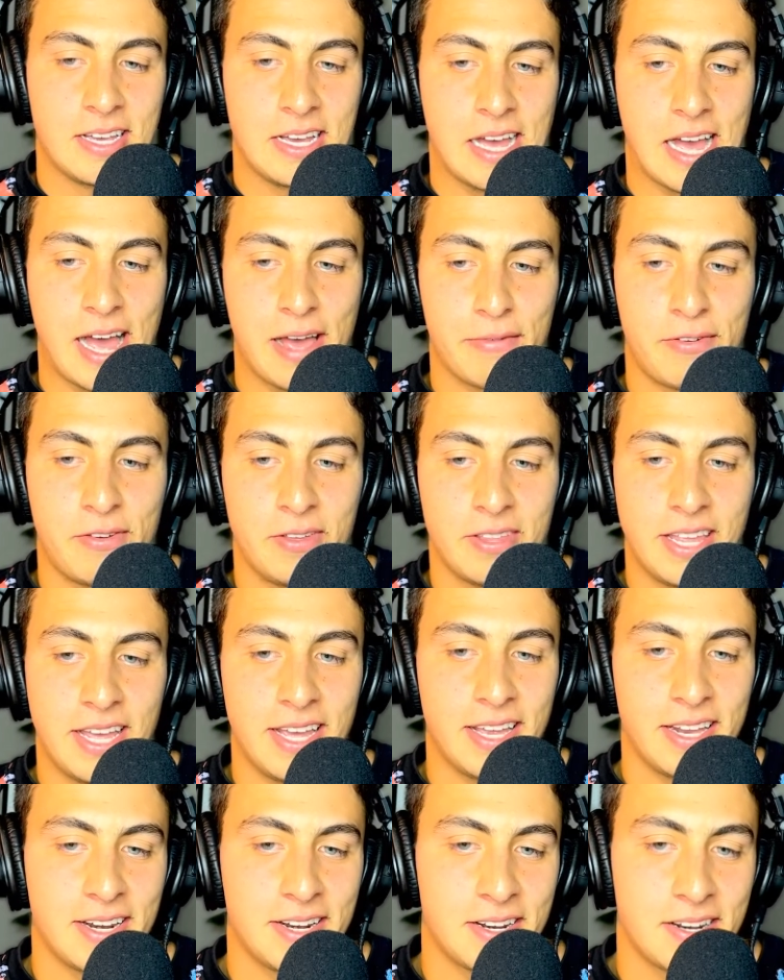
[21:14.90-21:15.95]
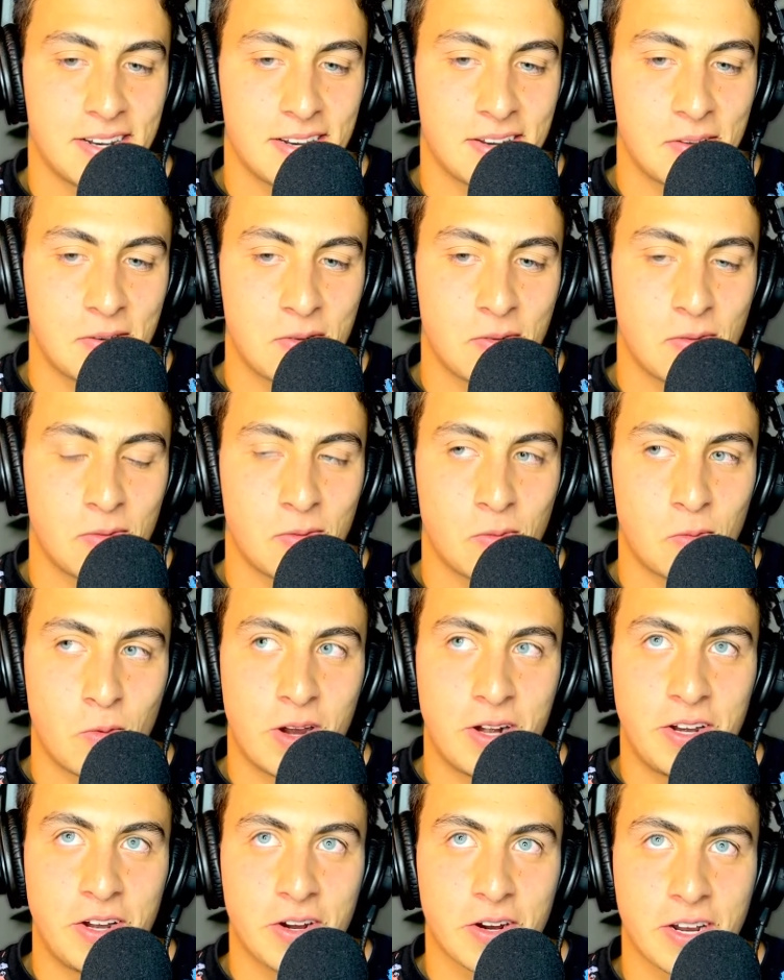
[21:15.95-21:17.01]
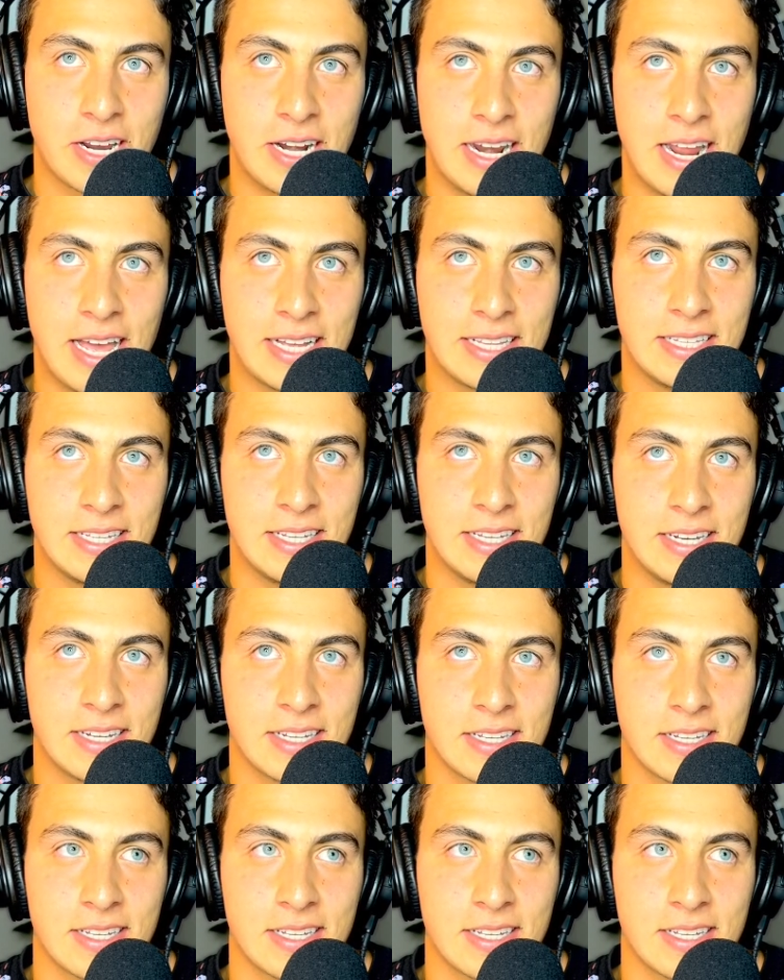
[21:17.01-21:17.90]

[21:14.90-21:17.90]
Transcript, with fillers: I feel that when you're connected